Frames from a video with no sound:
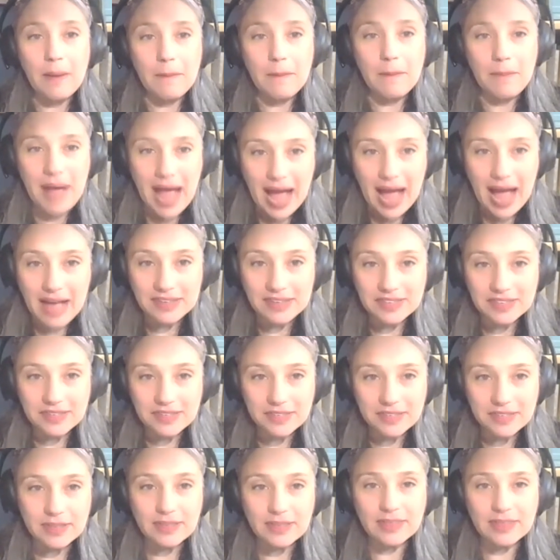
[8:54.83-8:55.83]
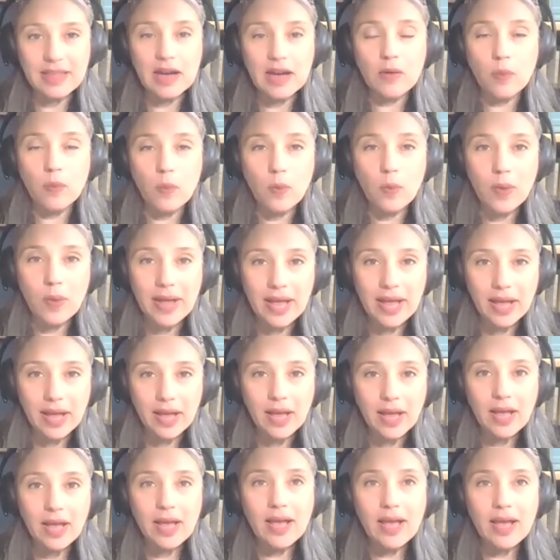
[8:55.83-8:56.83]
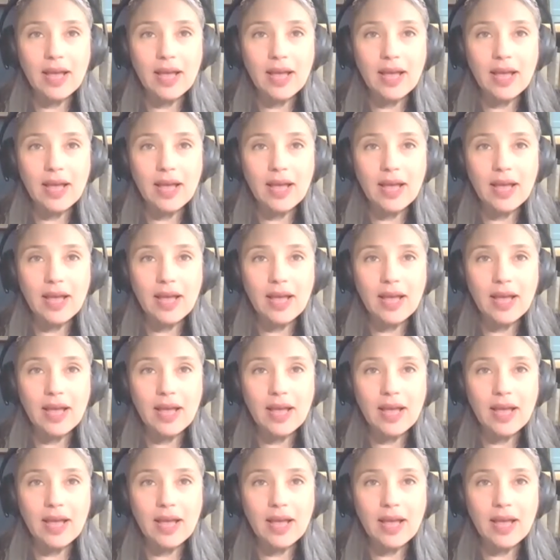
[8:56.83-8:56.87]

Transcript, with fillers: past that we